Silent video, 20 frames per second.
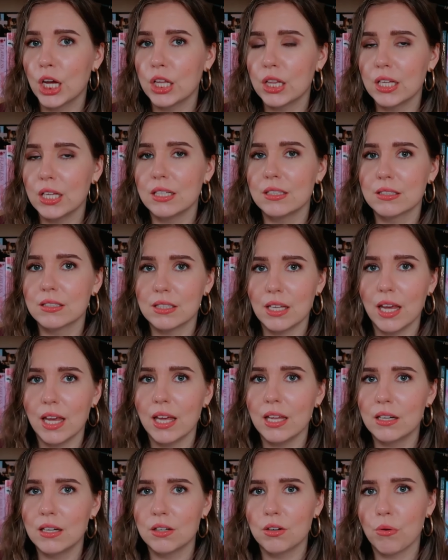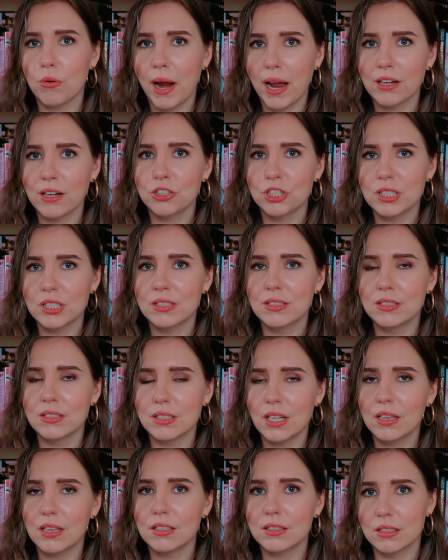these interactions
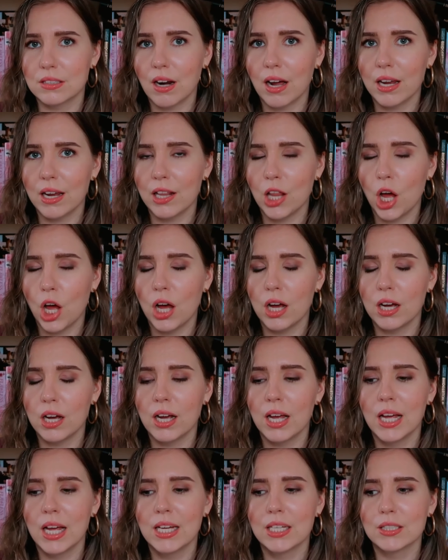in this dialogue.